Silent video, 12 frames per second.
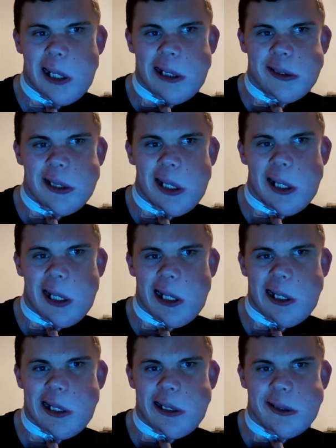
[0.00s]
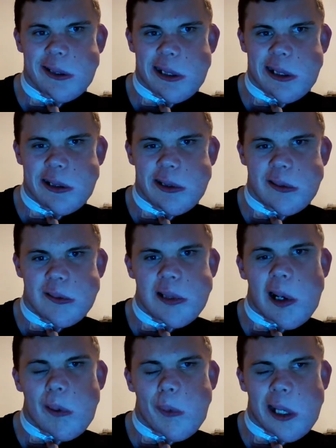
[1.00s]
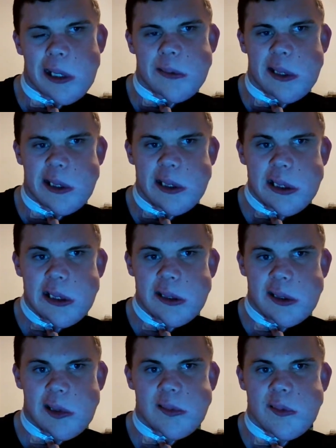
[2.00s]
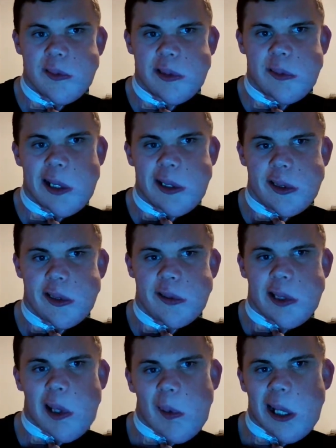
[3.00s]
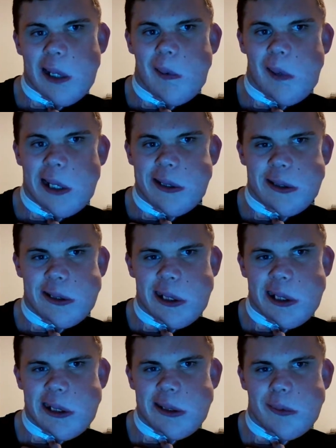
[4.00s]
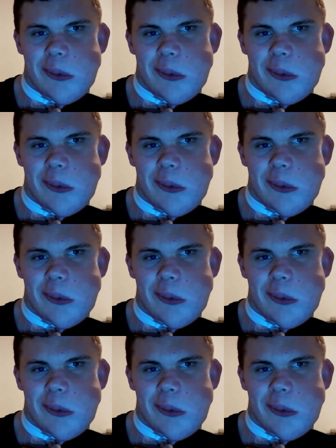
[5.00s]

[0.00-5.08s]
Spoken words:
And if you saw my original review, I liked it,